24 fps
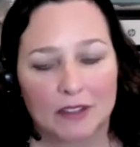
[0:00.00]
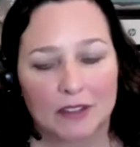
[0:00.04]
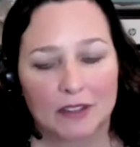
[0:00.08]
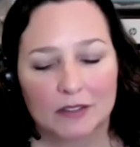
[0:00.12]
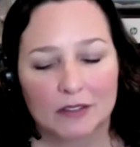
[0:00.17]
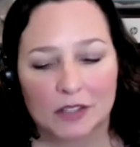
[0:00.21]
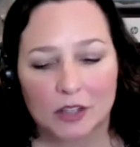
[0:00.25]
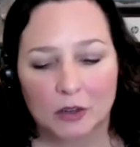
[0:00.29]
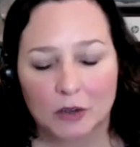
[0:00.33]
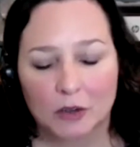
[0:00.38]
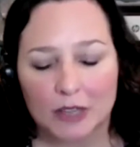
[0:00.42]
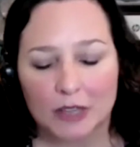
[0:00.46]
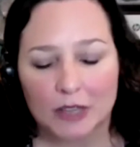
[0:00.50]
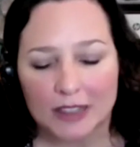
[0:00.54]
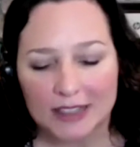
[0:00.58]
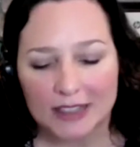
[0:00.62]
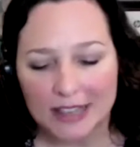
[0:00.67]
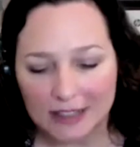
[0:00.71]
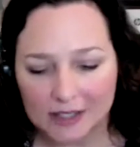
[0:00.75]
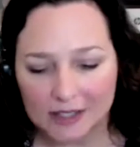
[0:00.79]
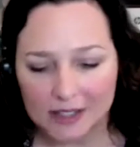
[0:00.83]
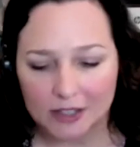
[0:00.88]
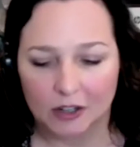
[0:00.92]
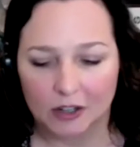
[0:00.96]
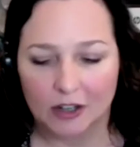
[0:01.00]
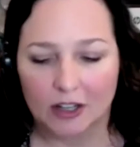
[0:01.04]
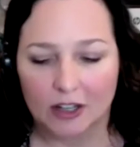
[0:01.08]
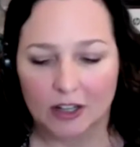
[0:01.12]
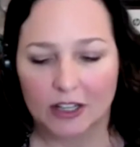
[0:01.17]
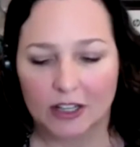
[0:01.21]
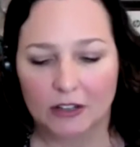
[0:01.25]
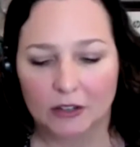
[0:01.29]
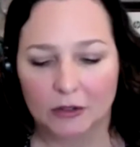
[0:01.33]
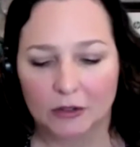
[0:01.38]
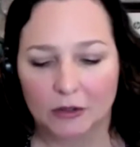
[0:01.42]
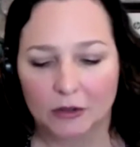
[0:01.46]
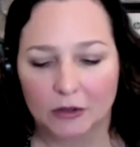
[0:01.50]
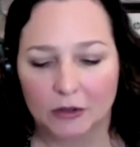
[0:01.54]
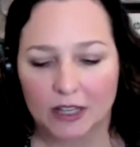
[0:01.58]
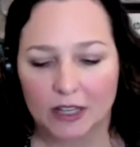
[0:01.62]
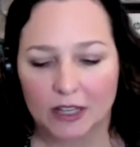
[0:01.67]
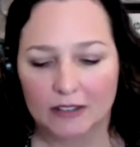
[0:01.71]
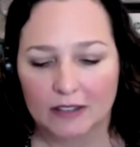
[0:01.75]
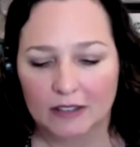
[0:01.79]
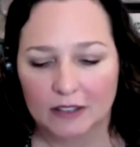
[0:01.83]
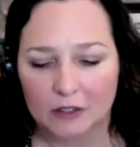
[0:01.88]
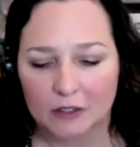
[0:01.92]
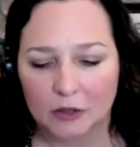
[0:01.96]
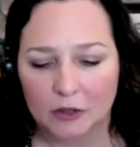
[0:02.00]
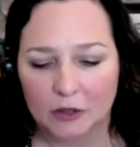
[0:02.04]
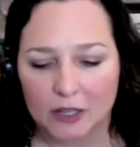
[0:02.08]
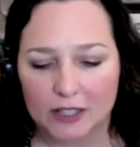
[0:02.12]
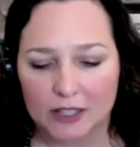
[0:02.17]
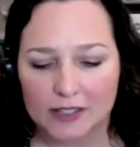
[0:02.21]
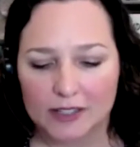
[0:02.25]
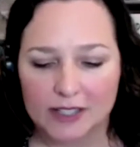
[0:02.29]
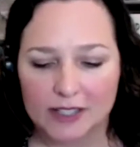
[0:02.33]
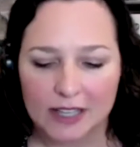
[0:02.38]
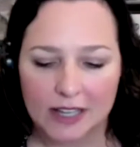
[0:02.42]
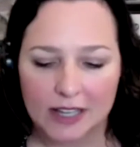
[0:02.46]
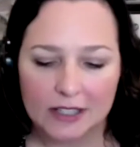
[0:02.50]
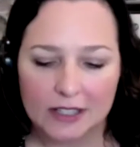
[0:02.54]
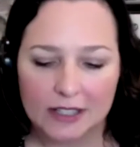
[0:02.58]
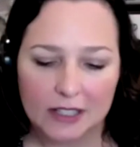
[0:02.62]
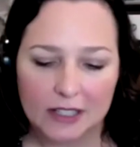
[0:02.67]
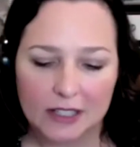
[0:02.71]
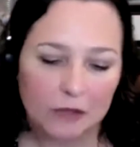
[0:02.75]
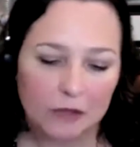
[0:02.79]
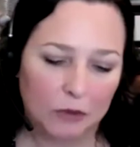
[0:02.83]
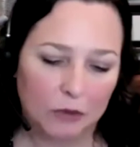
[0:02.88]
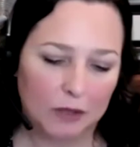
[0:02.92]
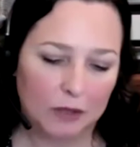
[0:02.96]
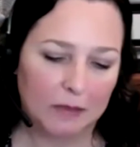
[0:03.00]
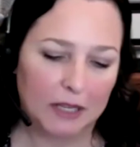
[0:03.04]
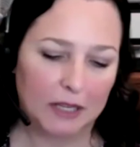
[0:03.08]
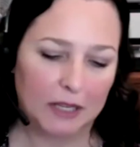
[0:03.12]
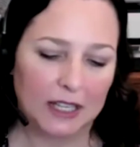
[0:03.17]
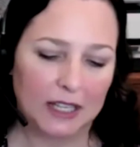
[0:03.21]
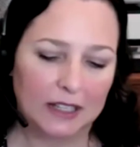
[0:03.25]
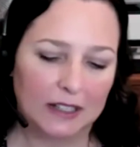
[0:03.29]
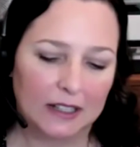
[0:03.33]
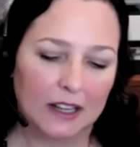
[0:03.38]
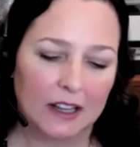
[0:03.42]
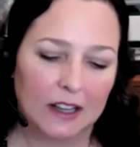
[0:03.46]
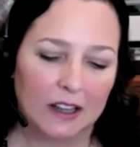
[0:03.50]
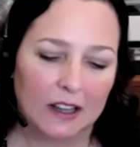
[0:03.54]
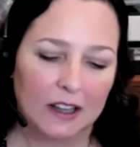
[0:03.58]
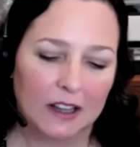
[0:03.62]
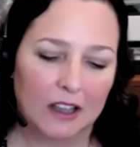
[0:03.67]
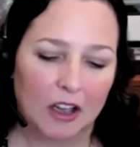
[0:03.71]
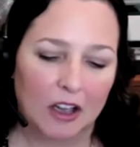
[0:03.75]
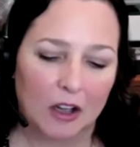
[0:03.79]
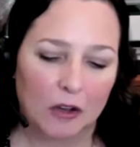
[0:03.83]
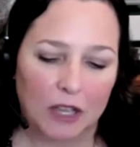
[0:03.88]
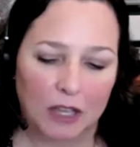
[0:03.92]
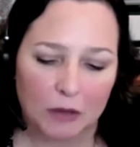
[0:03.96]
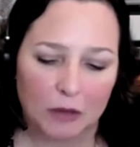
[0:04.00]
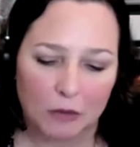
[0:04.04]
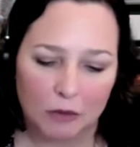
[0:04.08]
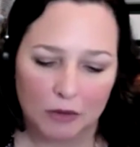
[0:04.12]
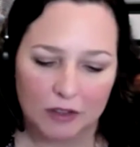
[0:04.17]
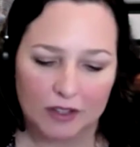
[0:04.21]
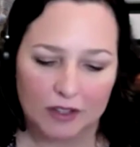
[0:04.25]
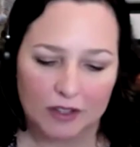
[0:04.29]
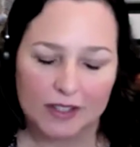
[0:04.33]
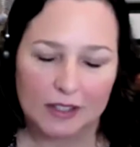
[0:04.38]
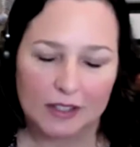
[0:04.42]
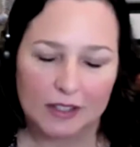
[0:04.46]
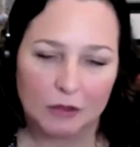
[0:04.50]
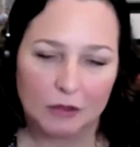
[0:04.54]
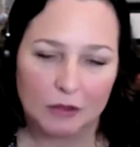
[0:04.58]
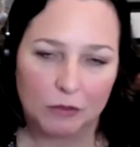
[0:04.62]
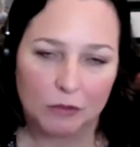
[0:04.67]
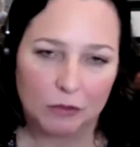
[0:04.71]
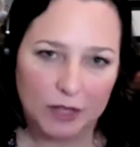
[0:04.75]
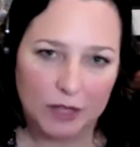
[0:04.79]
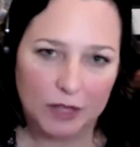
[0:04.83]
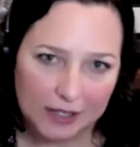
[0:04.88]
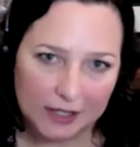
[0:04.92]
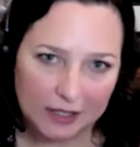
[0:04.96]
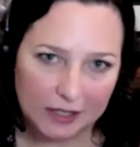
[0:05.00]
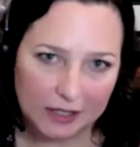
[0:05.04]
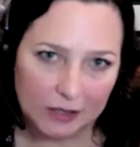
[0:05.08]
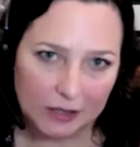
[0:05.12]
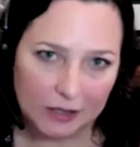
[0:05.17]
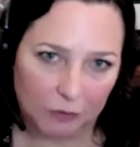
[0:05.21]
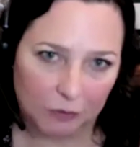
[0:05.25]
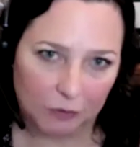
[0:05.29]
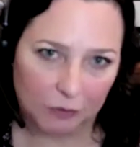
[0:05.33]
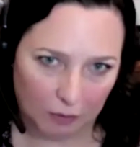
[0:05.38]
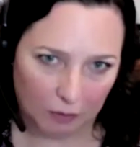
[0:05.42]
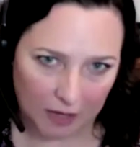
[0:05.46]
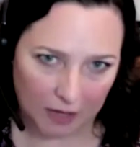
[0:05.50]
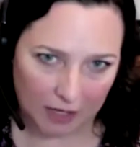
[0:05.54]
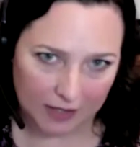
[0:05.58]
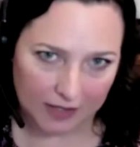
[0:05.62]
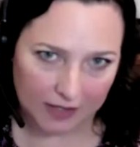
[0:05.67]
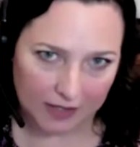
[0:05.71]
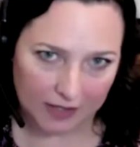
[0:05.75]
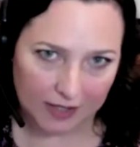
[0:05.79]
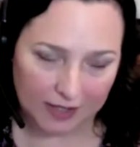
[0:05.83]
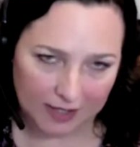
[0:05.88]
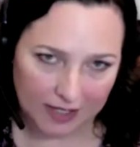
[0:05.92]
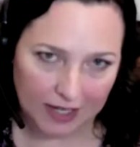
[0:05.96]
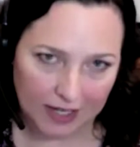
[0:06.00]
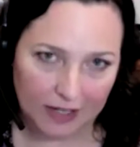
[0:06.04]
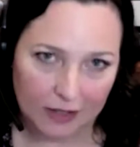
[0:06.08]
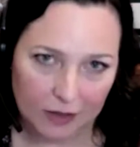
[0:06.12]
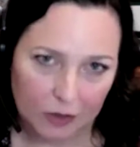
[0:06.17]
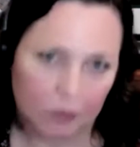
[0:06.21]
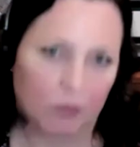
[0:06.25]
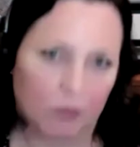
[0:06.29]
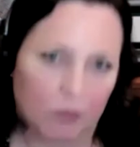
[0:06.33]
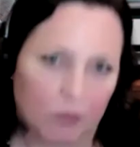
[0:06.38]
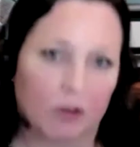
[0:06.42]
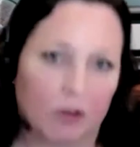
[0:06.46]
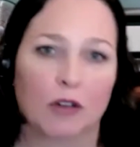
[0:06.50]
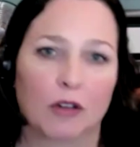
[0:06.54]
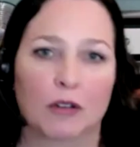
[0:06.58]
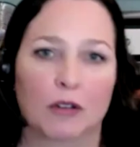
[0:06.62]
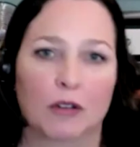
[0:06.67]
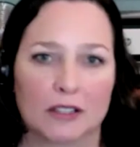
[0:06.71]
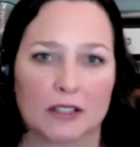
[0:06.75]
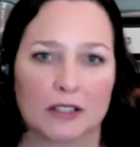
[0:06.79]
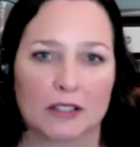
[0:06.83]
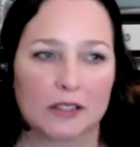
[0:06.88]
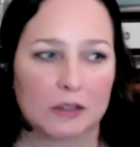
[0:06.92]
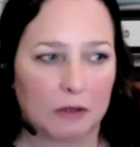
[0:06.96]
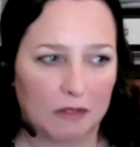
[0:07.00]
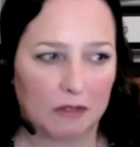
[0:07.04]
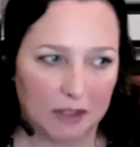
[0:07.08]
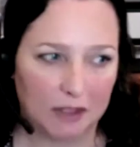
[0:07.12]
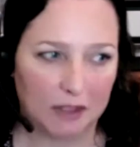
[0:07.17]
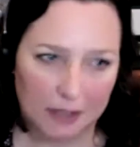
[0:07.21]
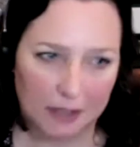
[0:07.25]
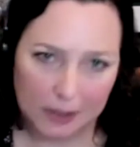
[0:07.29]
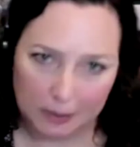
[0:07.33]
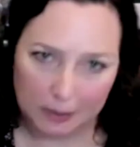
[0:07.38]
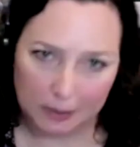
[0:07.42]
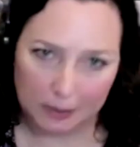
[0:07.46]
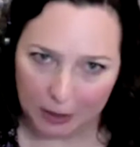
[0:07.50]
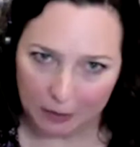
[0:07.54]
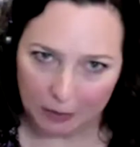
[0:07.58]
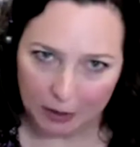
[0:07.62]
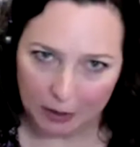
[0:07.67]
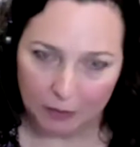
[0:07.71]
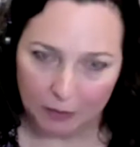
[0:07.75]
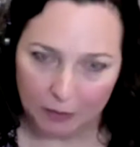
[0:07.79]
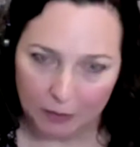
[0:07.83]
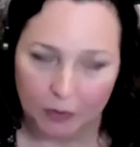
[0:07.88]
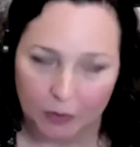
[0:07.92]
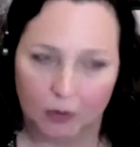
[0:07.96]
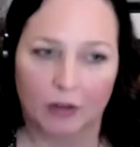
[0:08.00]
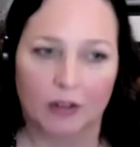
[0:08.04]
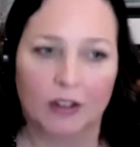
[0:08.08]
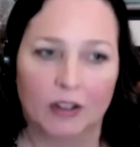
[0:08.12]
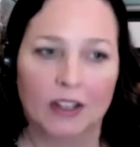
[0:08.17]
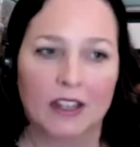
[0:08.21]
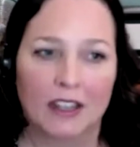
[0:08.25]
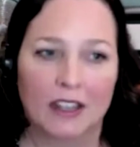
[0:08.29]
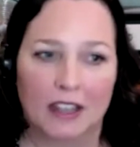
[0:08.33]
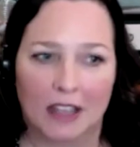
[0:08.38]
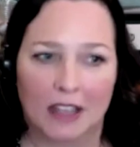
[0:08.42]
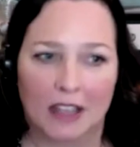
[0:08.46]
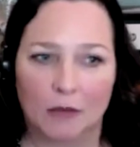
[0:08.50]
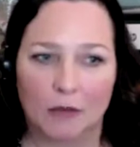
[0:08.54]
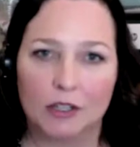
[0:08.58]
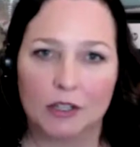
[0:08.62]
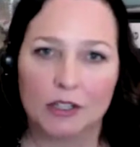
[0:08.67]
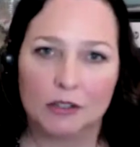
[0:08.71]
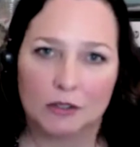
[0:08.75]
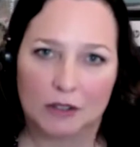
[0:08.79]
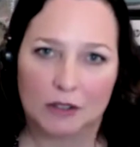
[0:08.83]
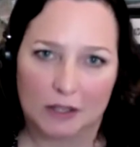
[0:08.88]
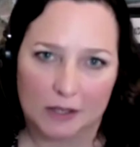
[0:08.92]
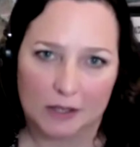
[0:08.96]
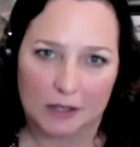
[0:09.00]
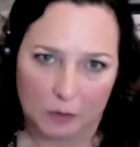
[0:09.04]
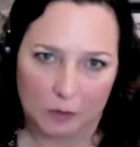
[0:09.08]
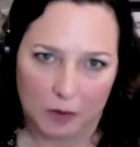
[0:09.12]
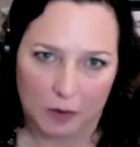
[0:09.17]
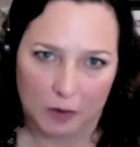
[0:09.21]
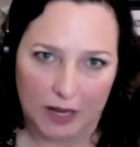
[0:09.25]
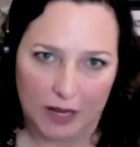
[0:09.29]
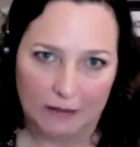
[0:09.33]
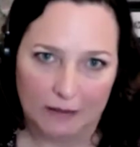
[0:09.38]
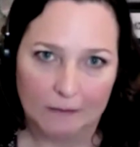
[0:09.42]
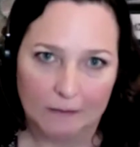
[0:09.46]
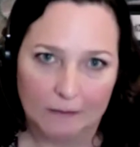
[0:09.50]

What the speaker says: So in that scenario, that transcending would mean, okay, well, the reason it's 4 months, the status quo is, we have this many people and we do it this way.